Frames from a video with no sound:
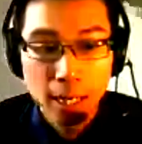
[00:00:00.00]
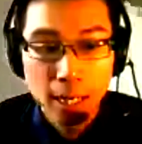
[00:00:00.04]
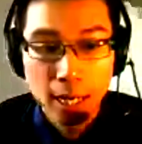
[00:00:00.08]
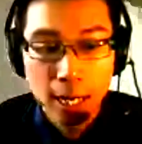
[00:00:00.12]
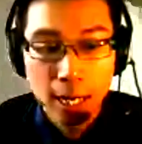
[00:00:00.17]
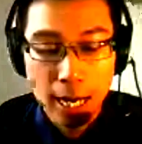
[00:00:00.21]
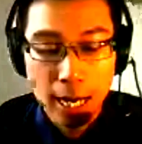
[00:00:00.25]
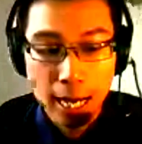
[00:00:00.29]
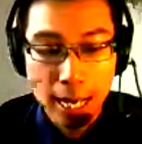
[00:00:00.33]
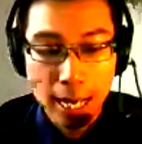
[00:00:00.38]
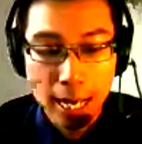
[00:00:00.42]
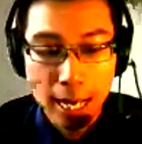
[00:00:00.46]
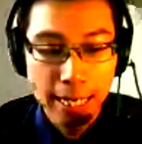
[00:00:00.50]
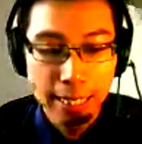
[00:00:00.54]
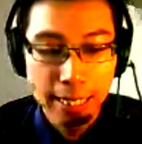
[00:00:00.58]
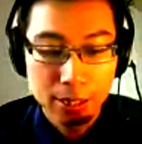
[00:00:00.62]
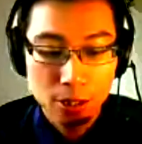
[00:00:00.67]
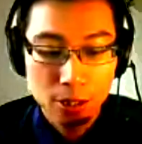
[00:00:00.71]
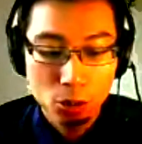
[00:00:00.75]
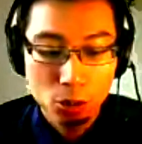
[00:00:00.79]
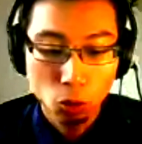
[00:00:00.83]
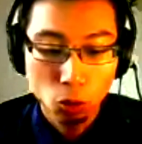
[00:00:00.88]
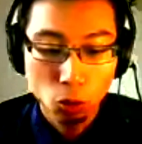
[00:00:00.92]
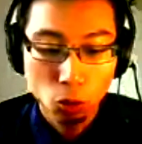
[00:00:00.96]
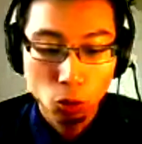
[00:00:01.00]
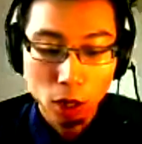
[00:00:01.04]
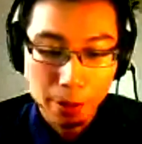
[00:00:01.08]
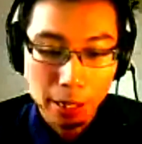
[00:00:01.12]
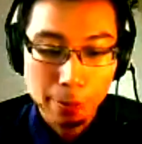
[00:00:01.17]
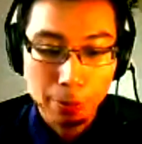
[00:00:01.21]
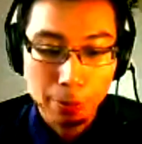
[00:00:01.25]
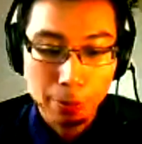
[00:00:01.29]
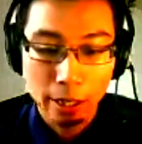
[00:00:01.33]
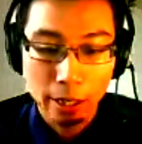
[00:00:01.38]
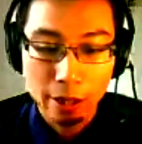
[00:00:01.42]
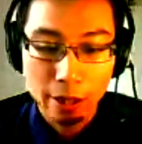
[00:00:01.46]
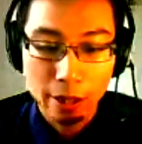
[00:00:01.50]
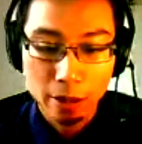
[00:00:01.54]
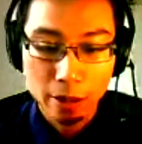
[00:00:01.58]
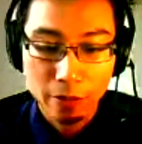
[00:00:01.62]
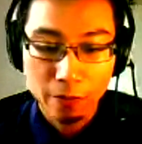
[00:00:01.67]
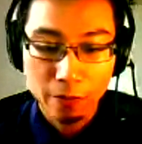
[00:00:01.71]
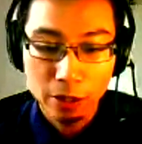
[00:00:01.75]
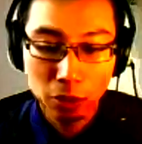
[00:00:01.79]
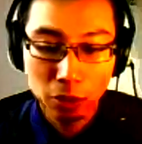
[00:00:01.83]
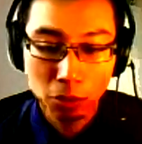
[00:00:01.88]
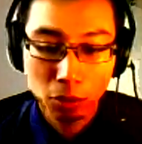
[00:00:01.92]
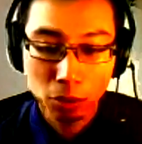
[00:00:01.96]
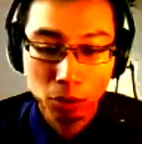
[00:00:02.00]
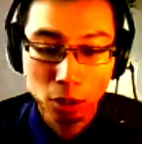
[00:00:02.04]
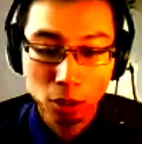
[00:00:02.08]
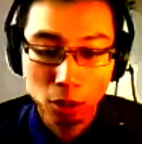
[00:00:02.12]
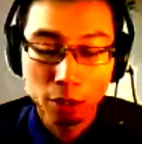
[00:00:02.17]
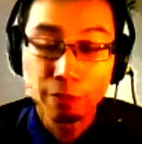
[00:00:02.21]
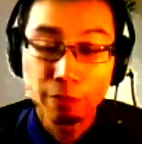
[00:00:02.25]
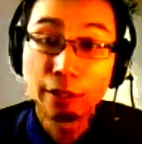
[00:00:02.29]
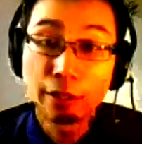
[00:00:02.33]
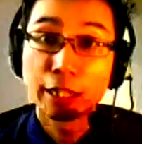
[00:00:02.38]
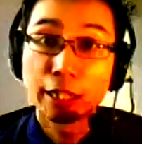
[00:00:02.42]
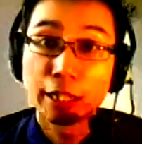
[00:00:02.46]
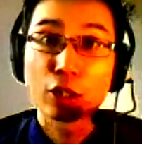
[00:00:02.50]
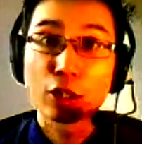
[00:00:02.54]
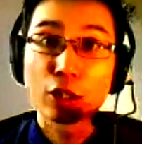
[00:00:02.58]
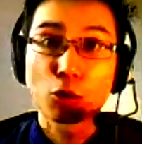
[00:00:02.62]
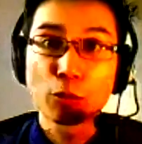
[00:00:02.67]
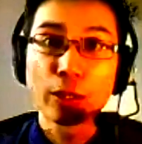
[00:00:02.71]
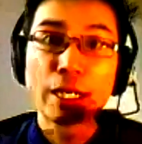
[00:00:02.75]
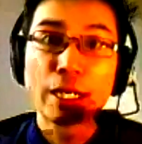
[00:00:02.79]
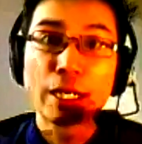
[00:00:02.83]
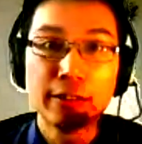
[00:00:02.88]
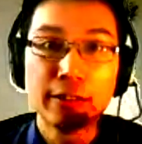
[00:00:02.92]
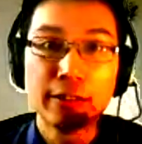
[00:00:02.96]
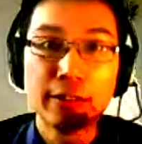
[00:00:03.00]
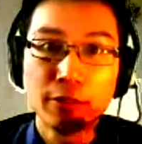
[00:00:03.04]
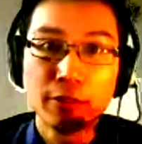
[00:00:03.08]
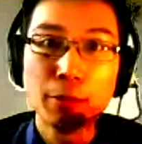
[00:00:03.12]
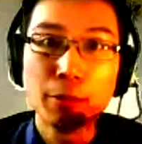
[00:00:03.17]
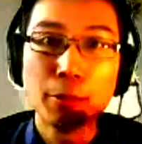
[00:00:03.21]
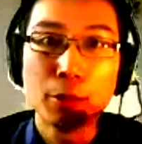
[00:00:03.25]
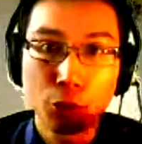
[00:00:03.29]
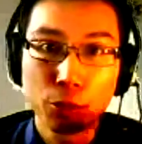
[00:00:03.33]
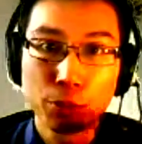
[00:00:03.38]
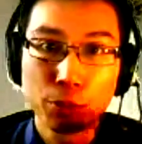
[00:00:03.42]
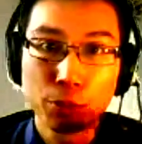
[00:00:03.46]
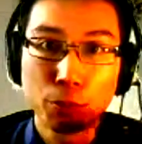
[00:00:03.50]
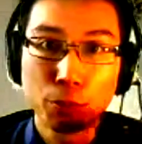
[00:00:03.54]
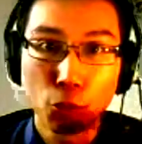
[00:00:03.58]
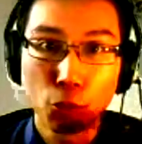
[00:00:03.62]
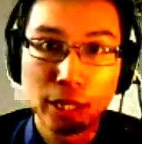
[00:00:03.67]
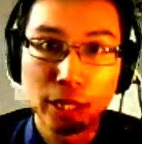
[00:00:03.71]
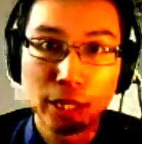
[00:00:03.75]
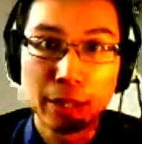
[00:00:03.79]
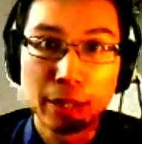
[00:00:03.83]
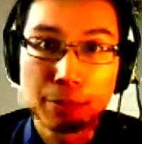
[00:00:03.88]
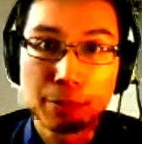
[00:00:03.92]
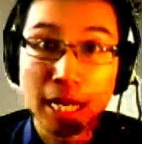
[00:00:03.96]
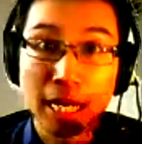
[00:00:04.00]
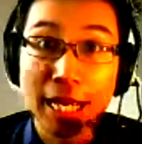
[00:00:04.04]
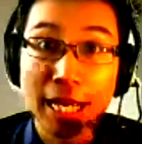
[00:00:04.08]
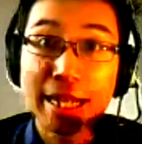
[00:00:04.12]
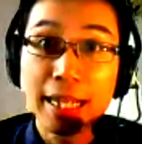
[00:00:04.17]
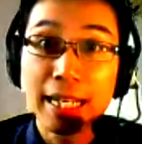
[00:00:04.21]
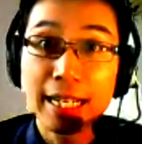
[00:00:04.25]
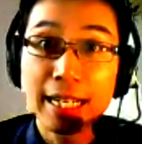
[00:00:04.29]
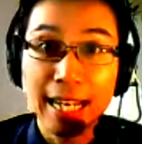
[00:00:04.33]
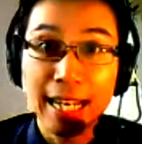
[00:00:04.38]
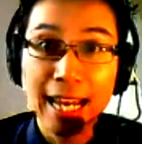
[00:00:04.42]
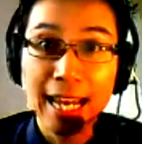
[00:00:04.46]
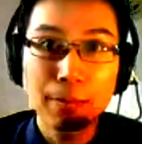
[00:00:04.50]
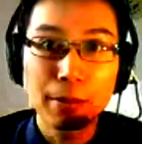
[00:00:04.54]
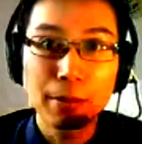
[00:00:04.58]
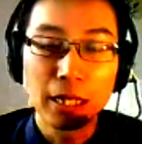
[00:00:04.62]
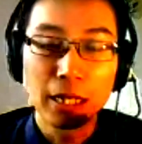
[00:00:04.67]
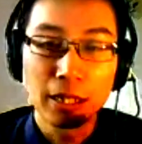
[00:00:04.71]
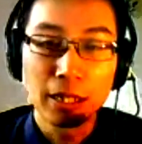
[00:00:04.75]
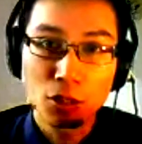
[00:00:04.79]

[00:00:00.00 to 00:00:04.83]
Uh, and so a lot of people, I feel, are very creative about their board names, and they can be.